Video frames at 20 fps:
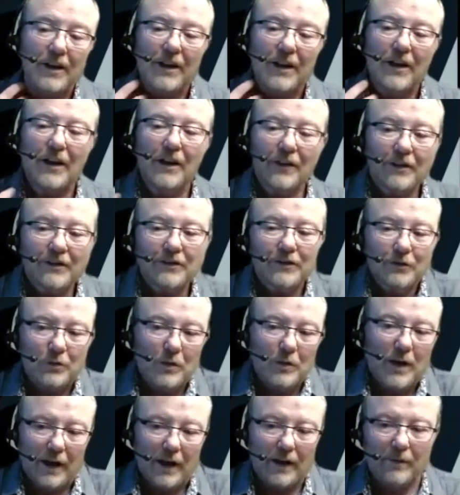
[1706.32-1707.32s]
This is
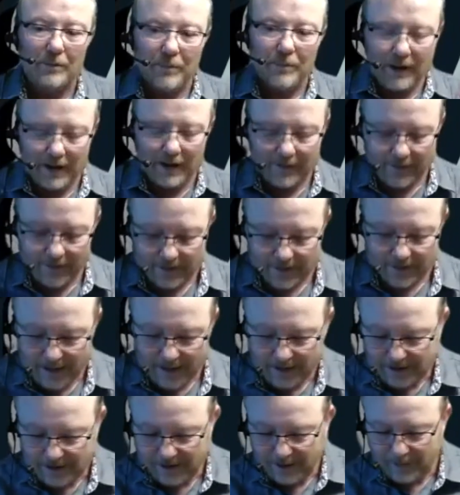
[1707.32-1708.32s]
why being in the
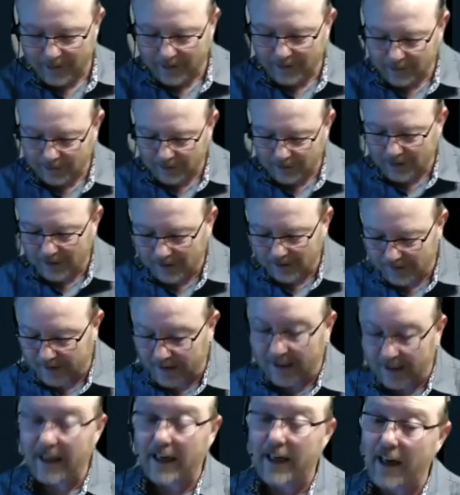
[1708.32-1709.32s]
agency space for as long as I
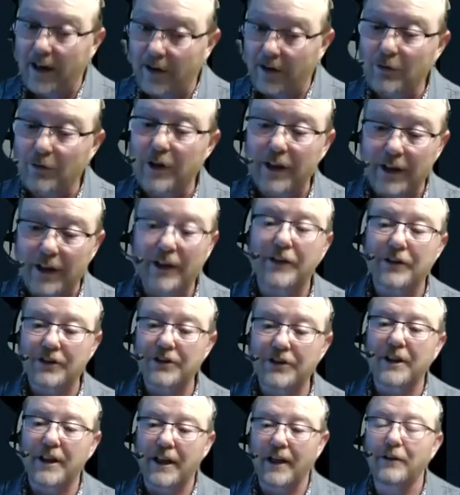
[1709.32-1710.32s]
can, I really
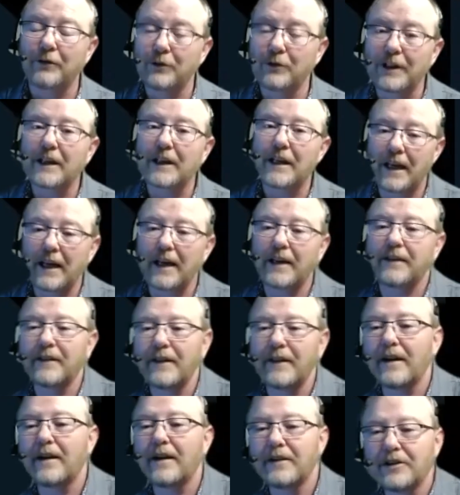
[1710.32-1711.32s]
understand. I really get
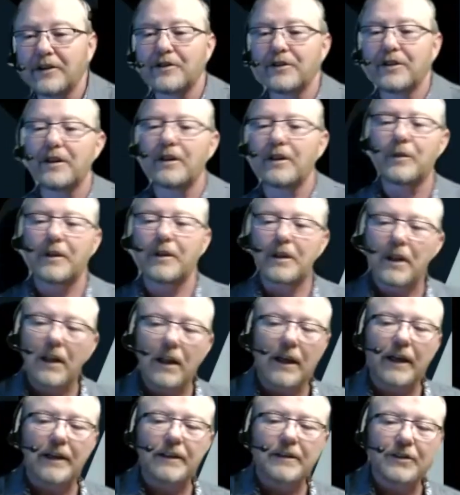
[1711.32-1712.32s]
that you're dealing with
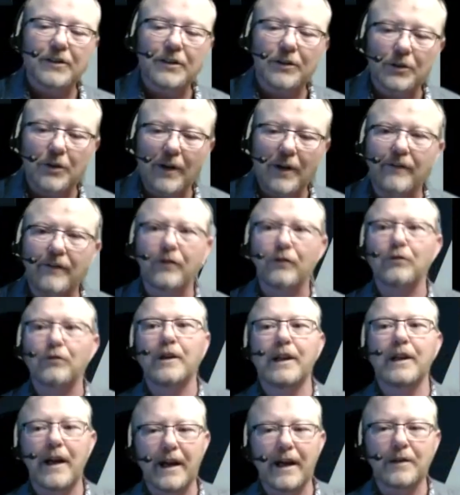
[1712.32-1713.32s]
clients who have a really
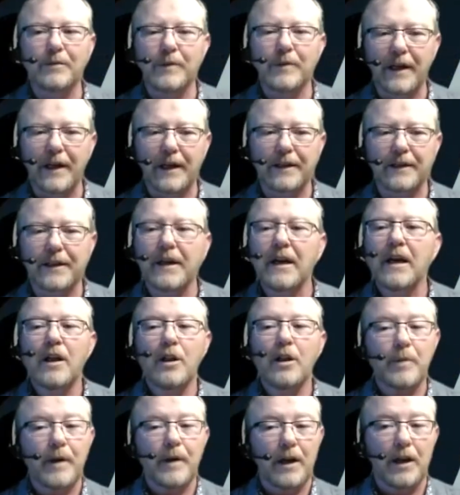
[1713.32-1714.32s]
high demand,
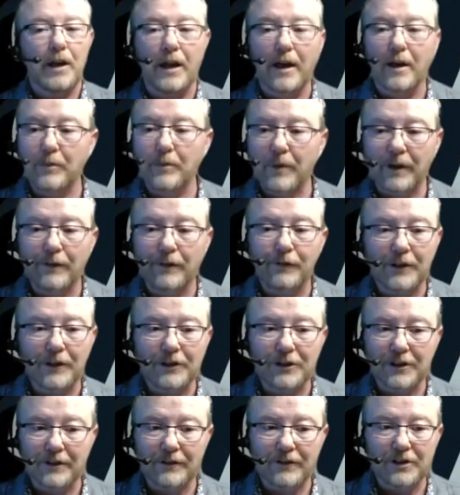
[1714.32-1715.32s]
paying a lot of money for your
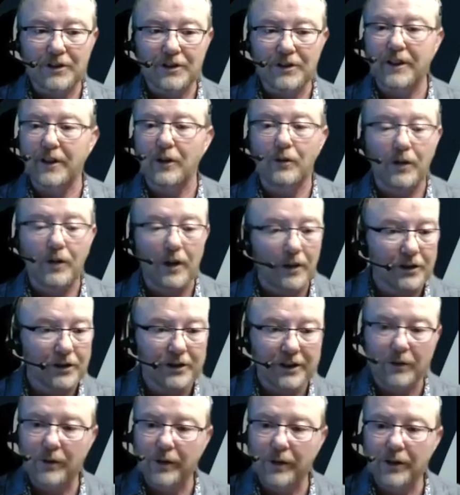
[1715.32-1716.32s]
services. They don't
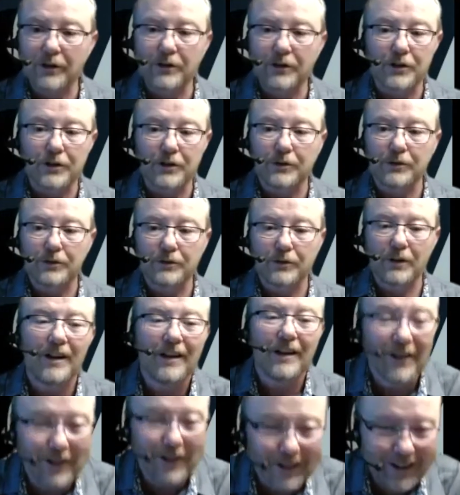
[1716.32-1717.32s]
understand what you do.
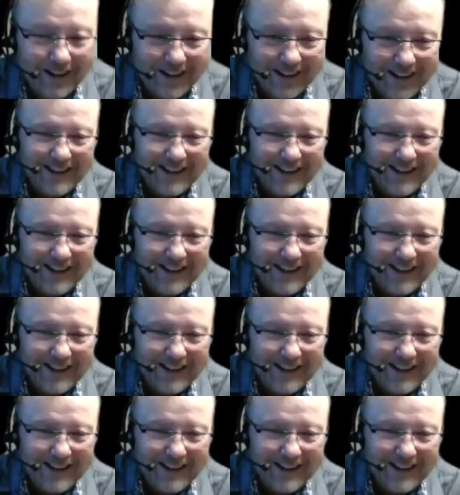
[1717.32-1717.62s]
Right?